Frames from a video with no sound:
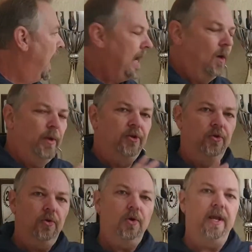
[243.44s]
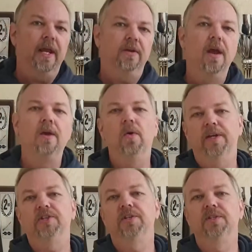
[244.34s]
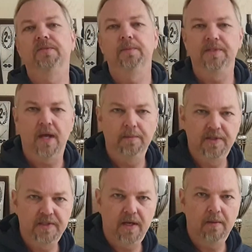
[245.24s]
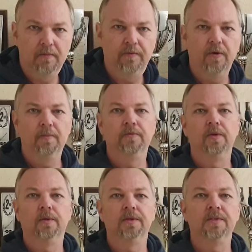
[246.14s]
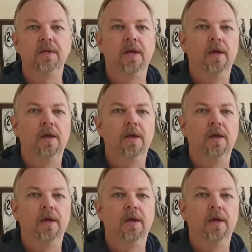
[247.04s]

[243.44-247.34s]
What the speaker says: Now, we do get questions from time to time from viewers